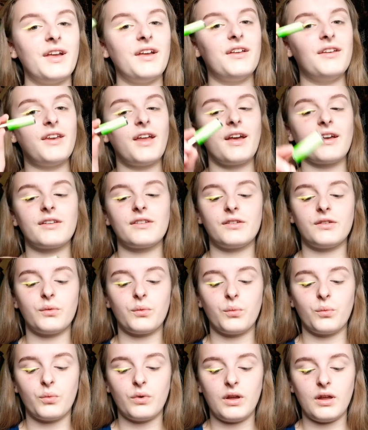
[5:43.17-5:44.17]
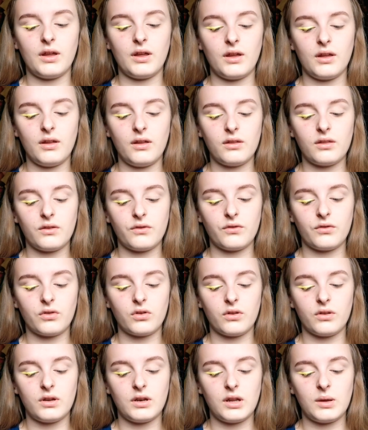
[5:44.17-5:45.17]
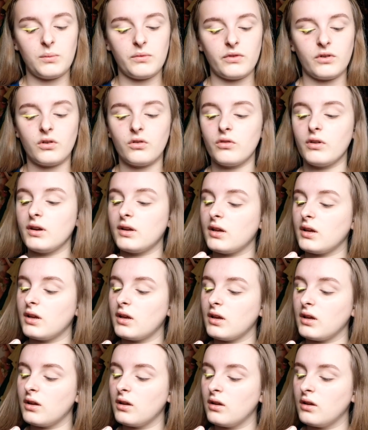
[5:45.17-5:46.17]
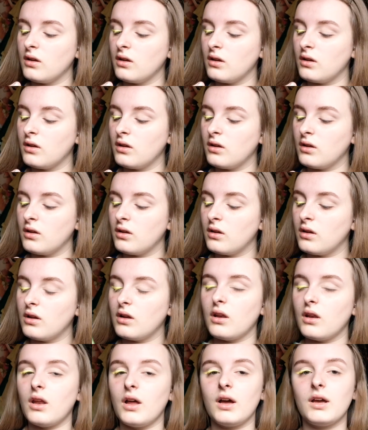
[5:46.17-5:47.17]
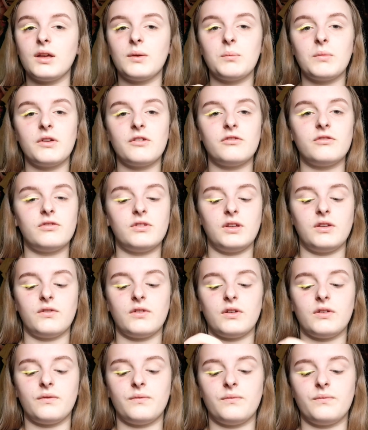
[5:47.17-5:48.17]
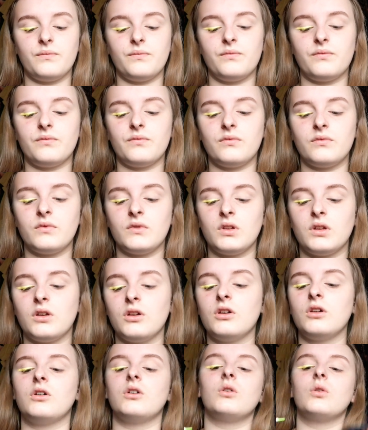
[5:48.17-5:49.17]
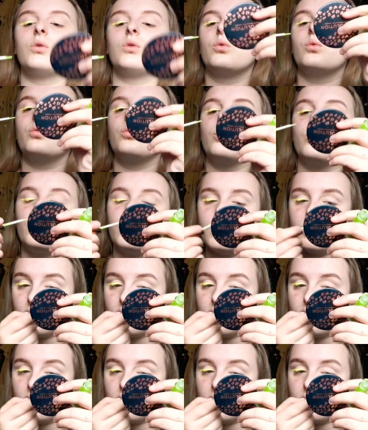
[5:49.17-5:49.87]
Next with, I've forgotten the name of it already, Lime Fever. Ooh.